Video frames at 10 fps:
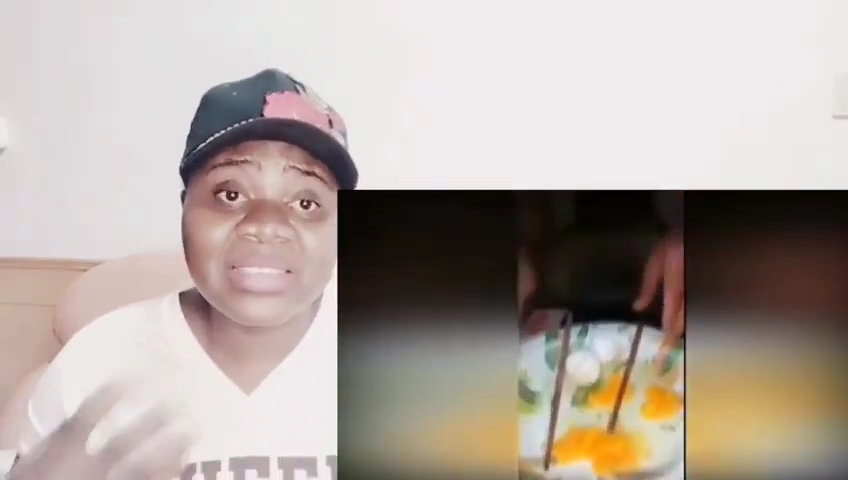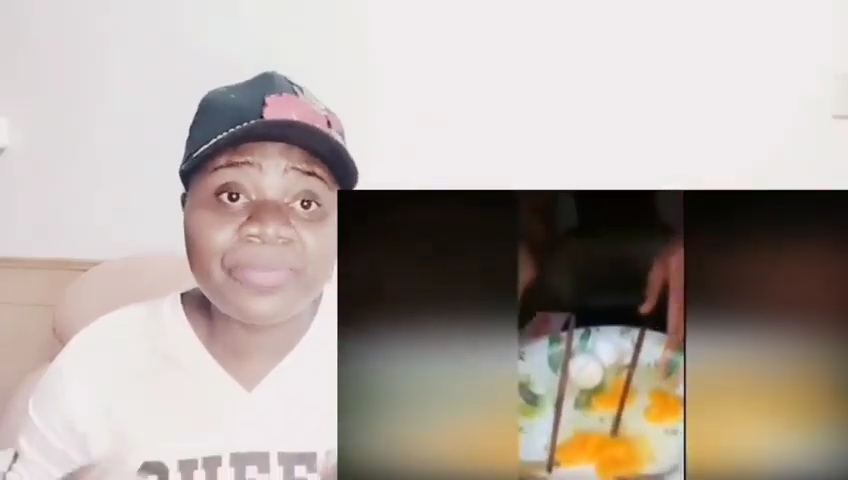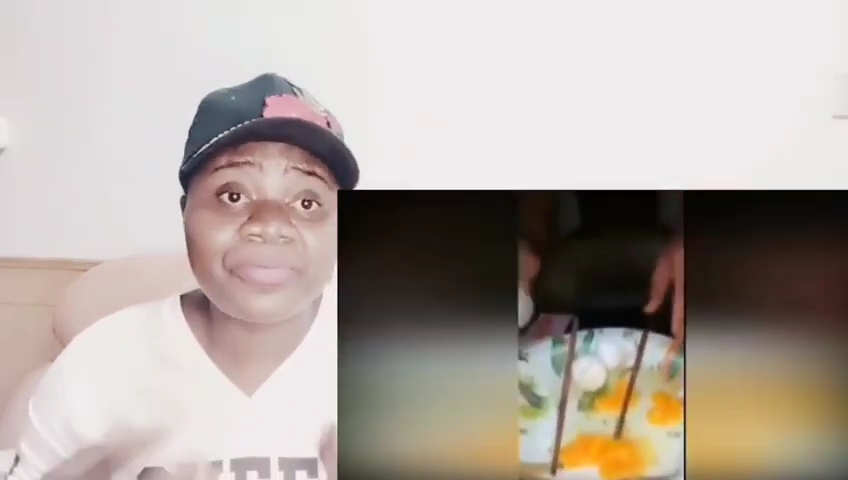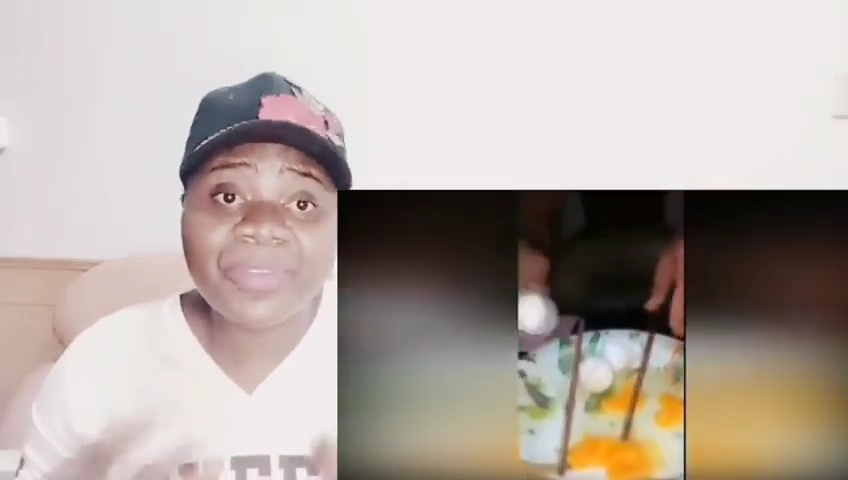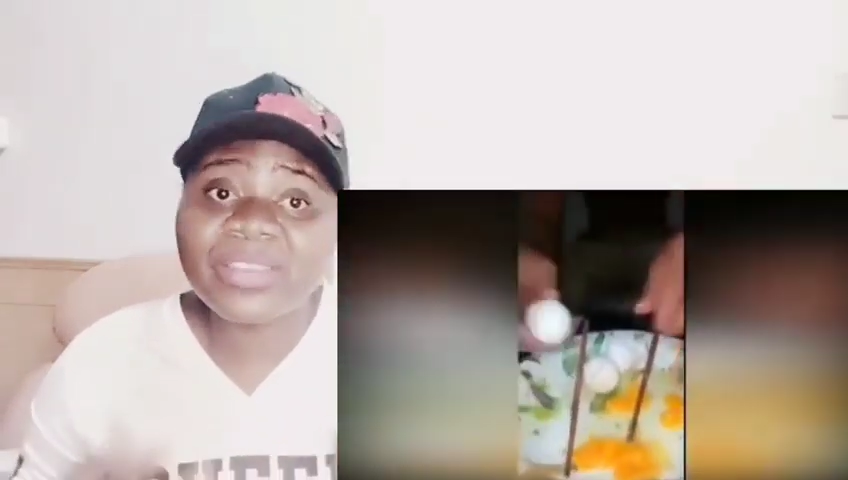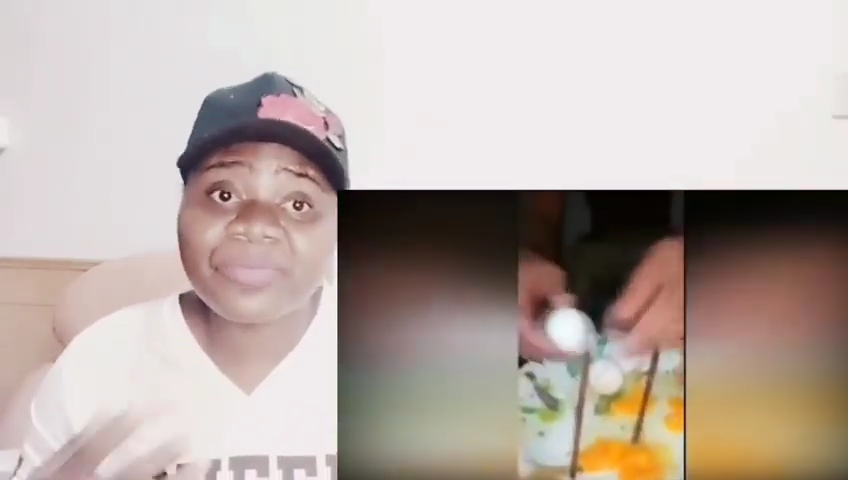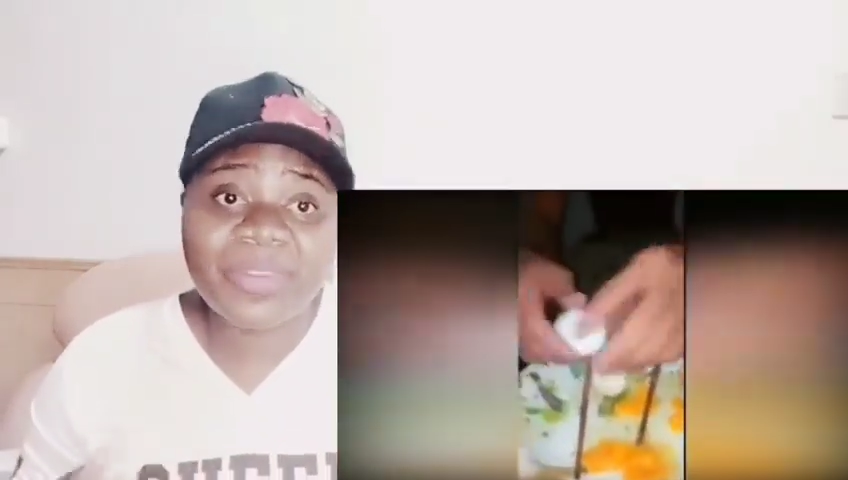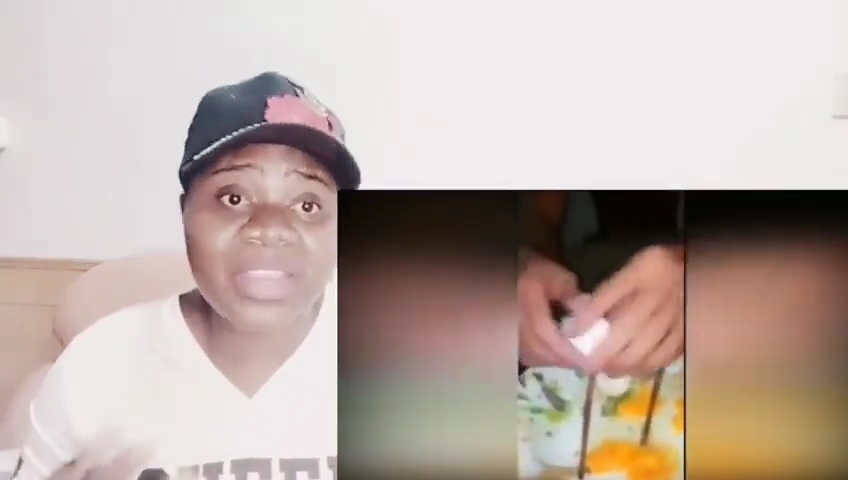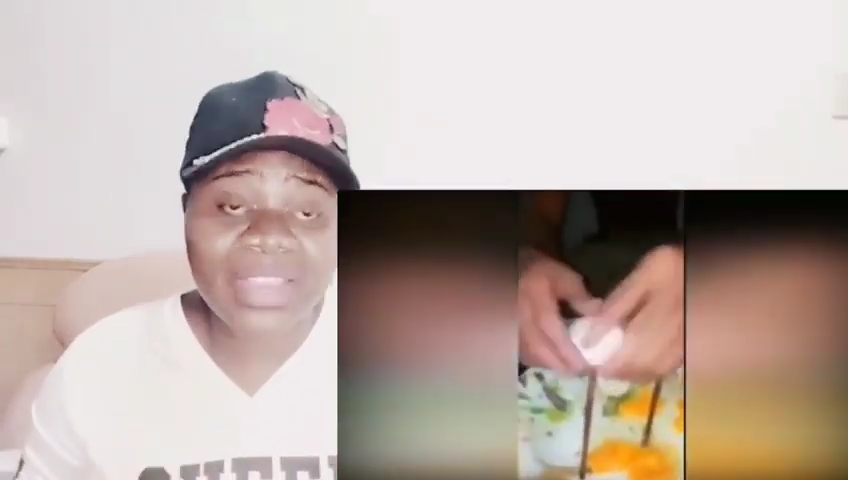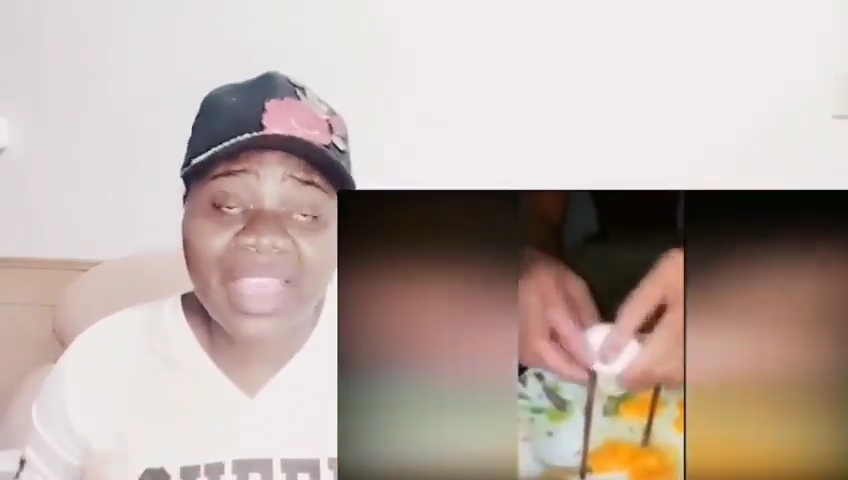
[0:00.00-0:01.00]
different
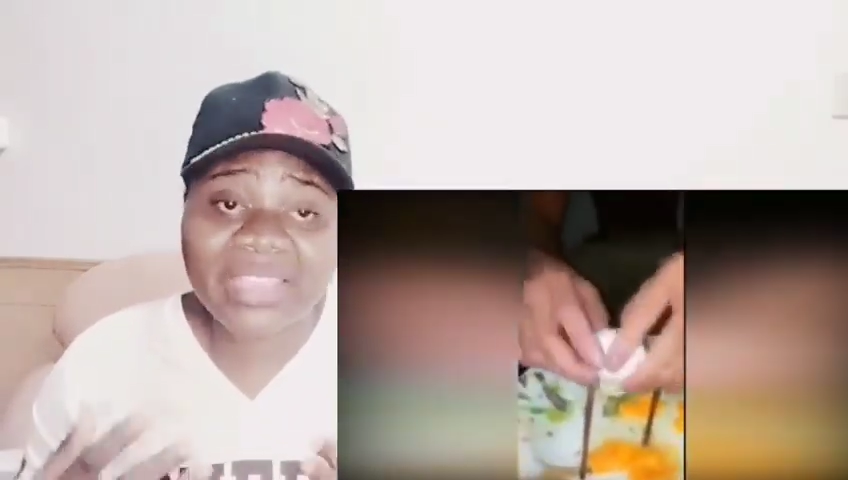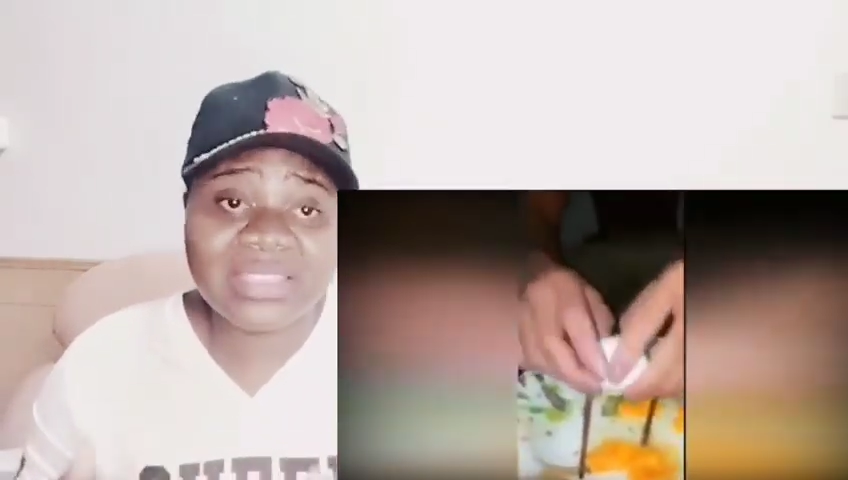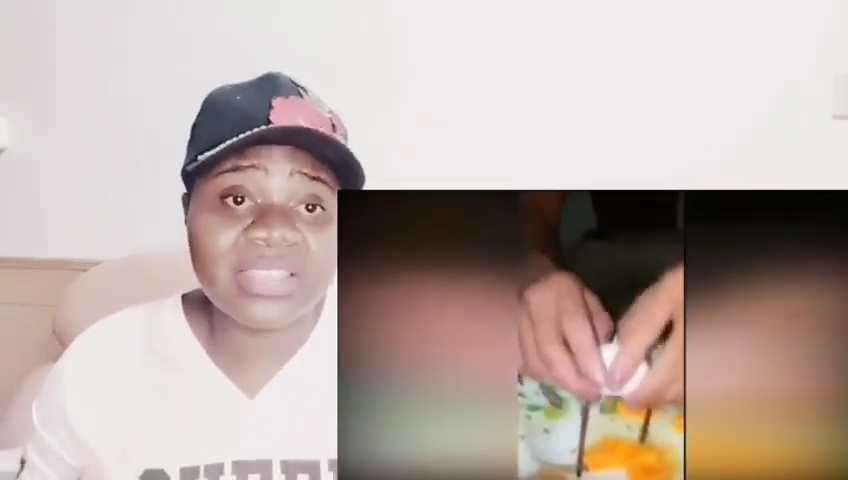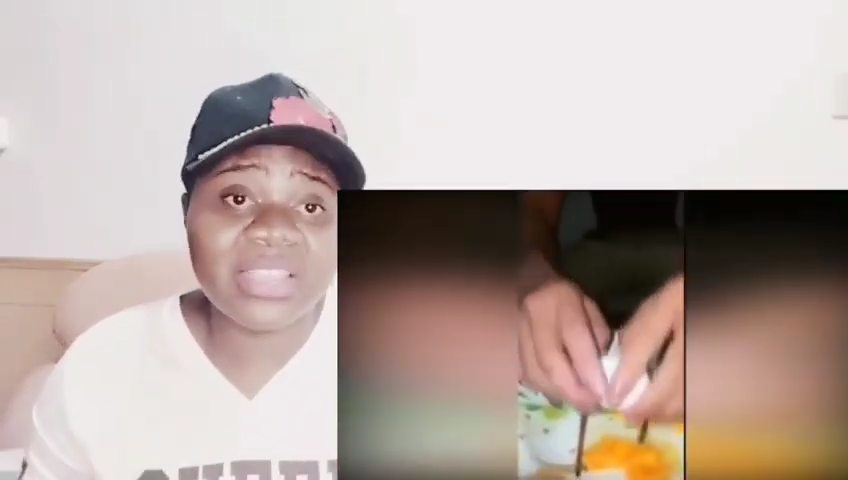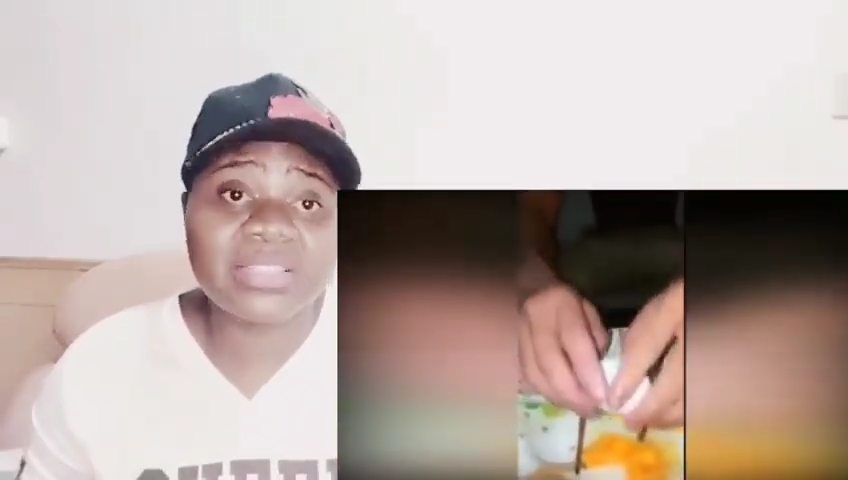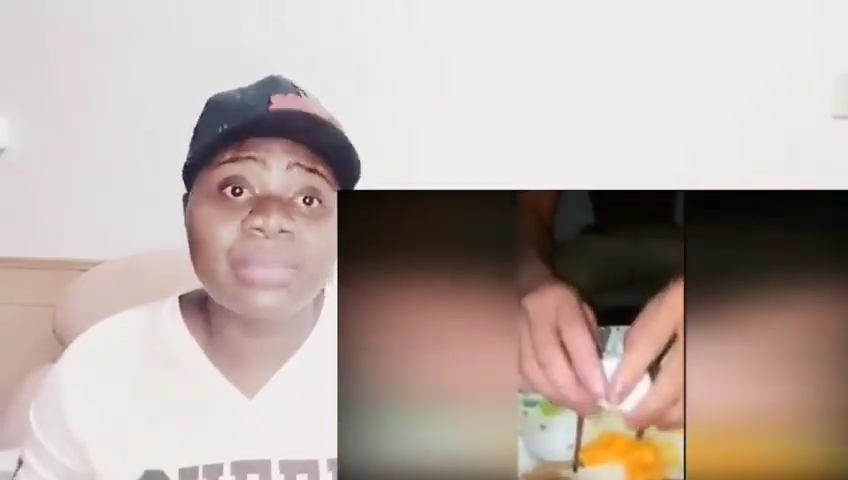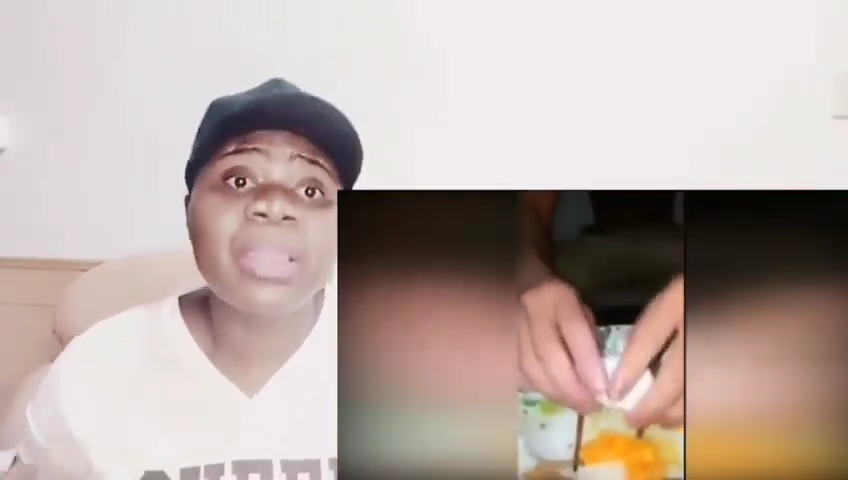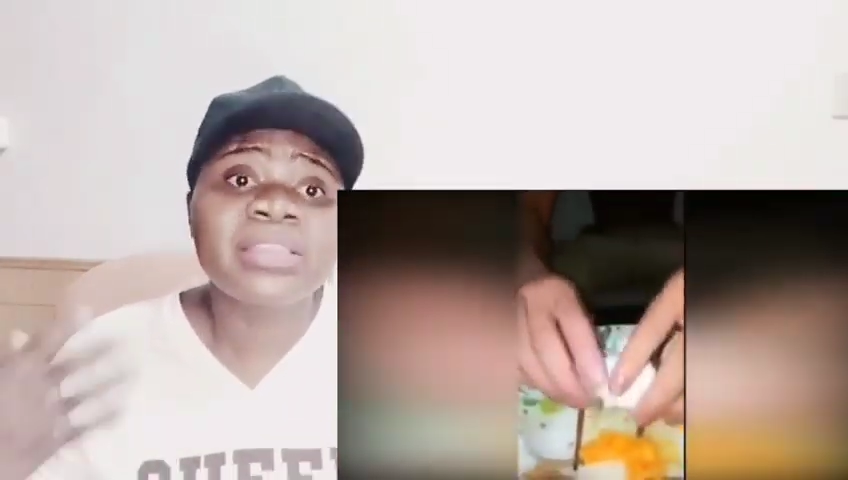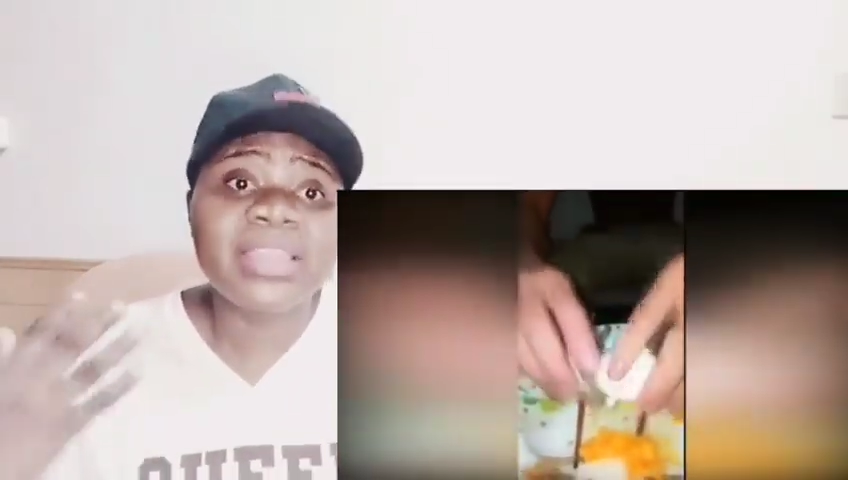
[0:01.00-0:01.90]
kind sickness them.